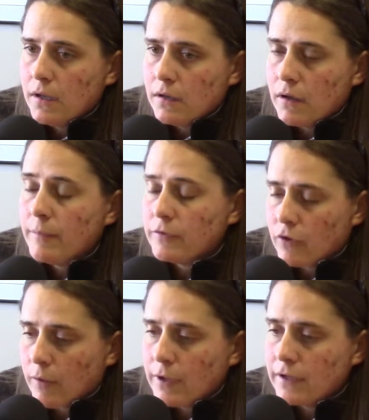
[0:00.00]
I mean,
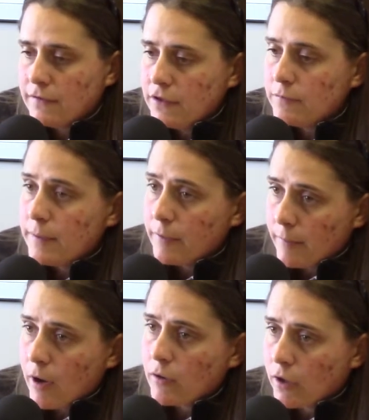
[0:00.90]
sorry, we can teach people
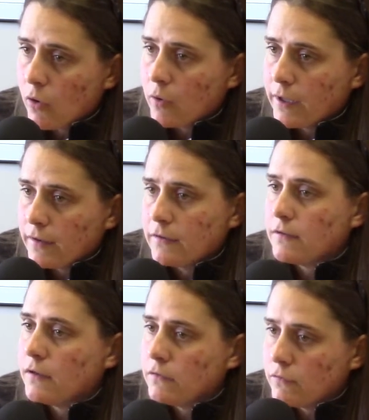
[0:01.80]
about cannoli in the
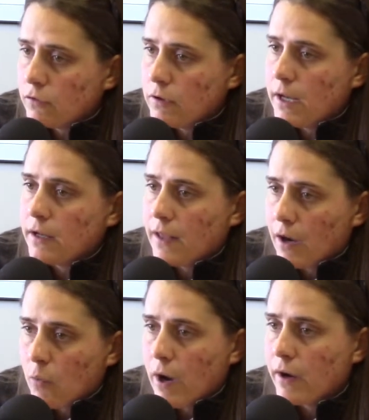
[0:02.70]
sense of creating
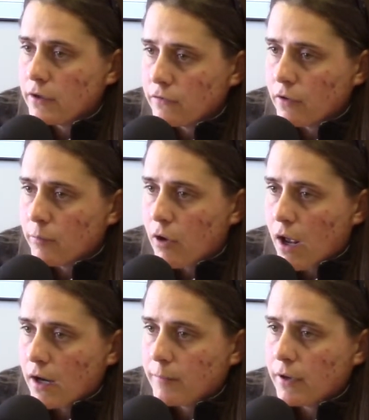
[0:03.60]
that awareness for the
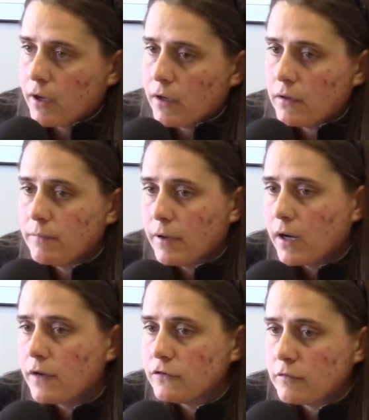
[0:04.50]
product, but but
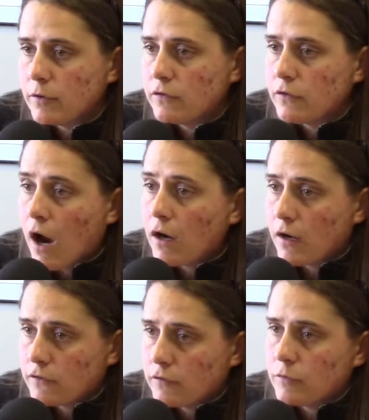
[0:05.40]
customers, our
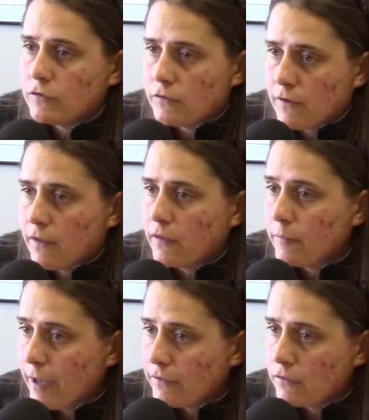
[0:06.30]
customers are selling
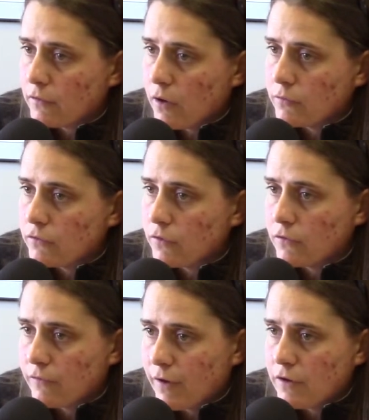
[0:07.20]
them as their own. So
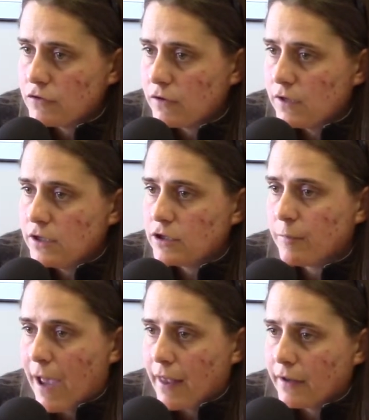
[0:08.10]
there's a very
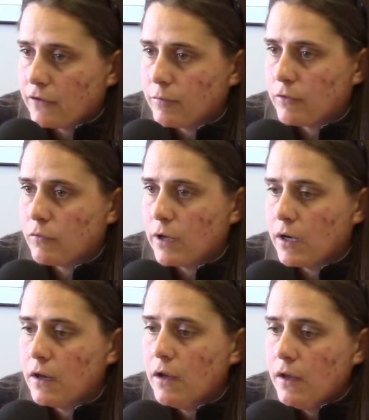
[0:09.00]
strategic balance
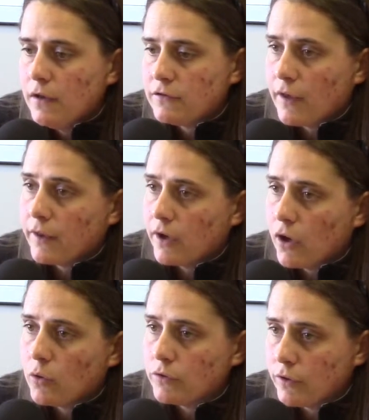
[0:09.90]
between selling a
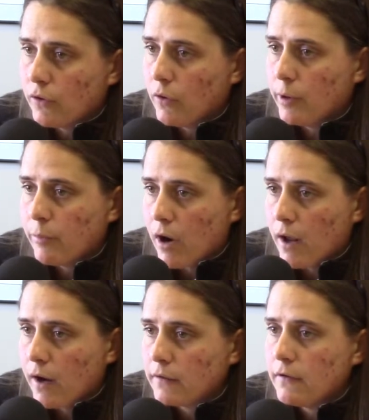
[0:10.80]
golden cannoli
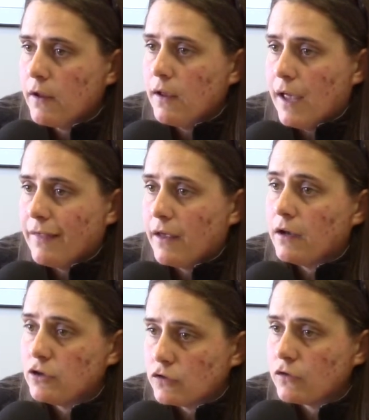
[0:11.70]
product and
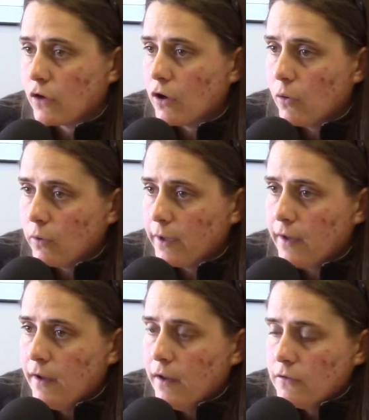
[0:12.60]
then a, just a
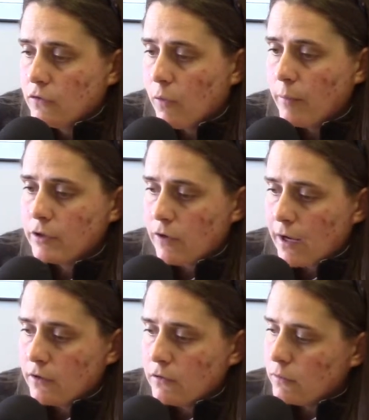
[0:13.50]
cannoli. So what we
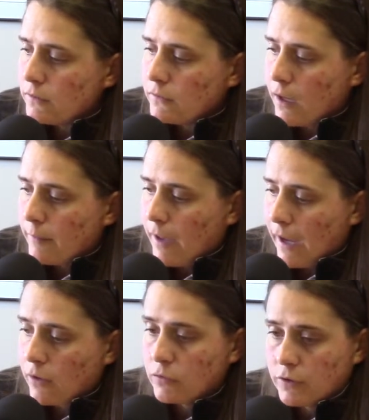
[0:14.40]
try to do is um,
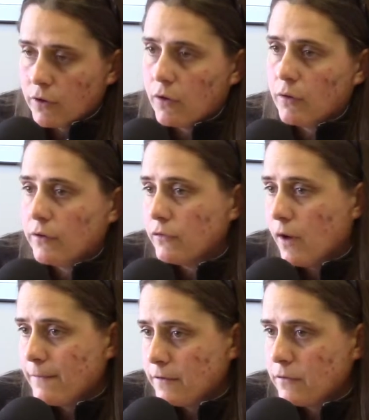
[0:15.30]
at Golden Cannoli is
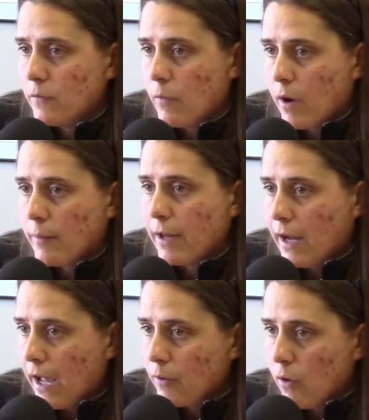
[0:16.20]
obviously we want to make
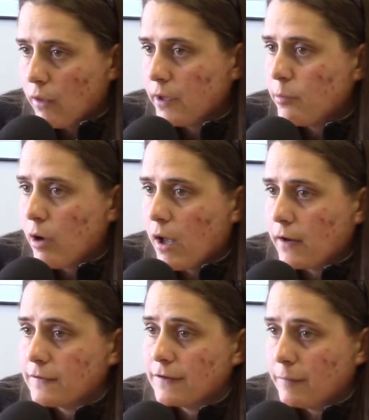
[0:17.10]
high quality
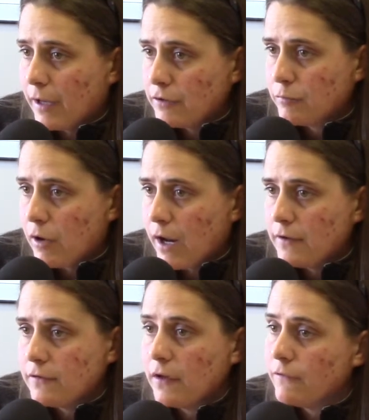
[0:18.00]
products at the best
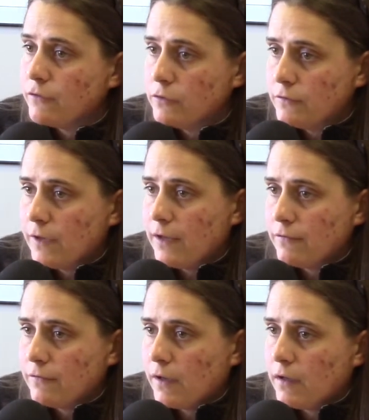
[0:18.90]
price in a food
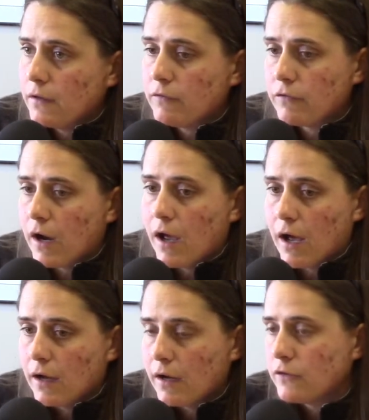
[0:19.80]
safe and fr
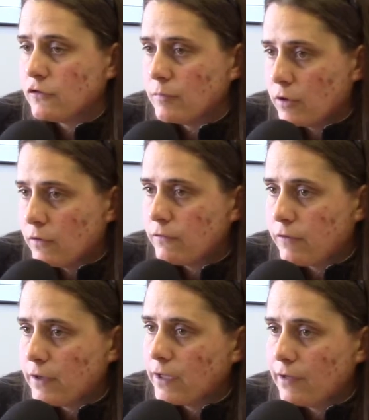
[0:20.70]
uh, customer
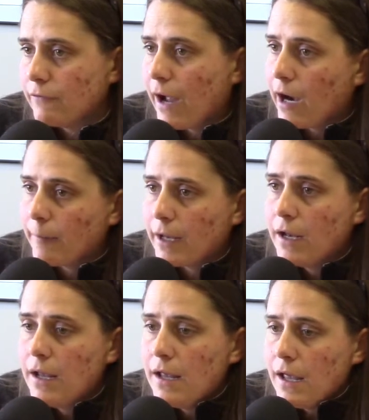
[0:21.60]
friendly environment,
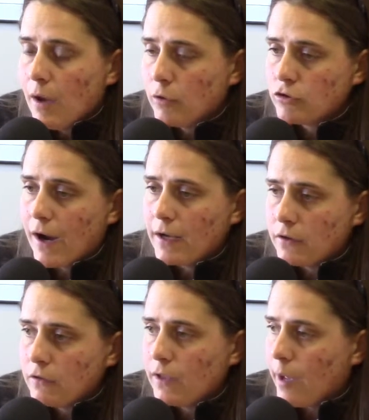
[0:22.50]
and we're trying to
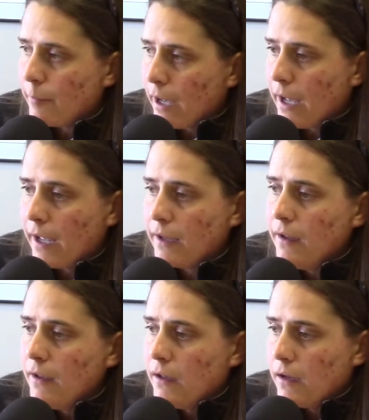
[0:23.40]
do that by
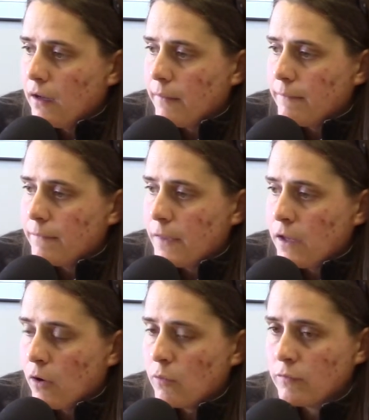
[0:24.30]
um,
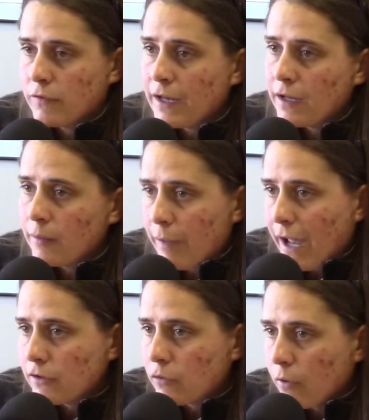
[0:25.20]
you know thinking
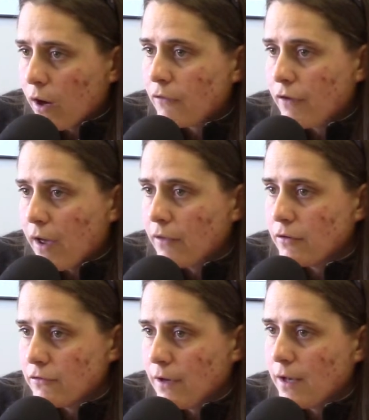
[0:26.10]
back to what our
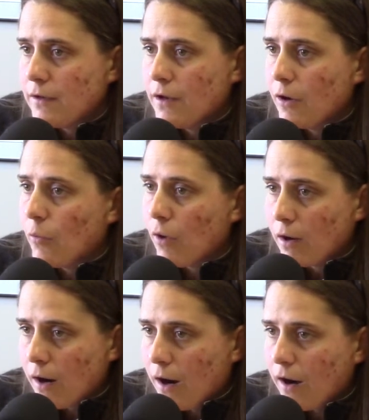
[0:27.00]
fathers said. You know,
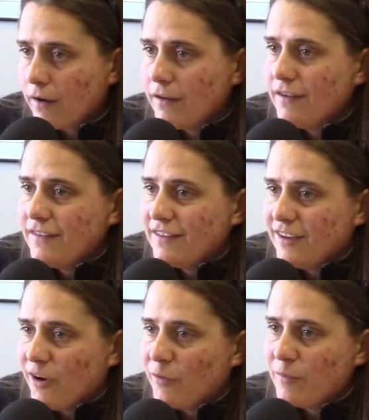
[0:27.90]
work hard.
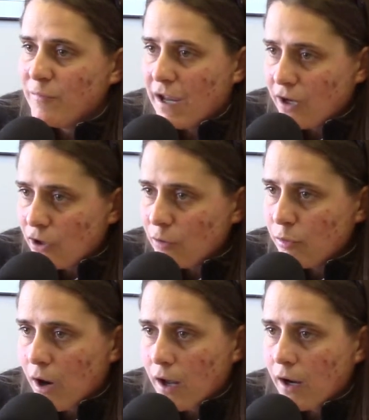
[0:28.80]
You know, make a good
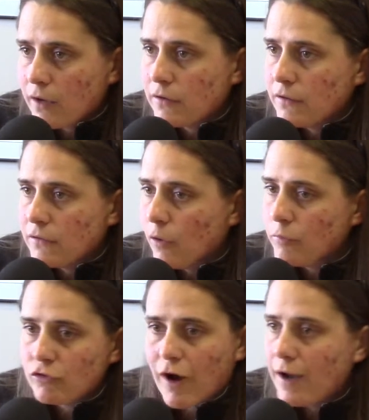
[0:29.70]
product.
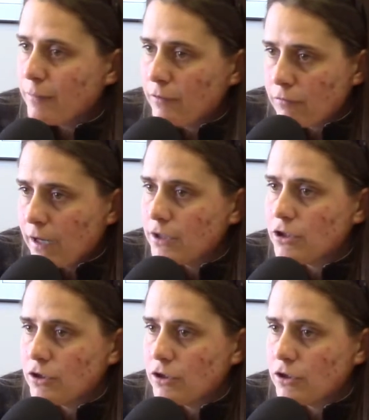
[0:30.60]
Don't try to be rich.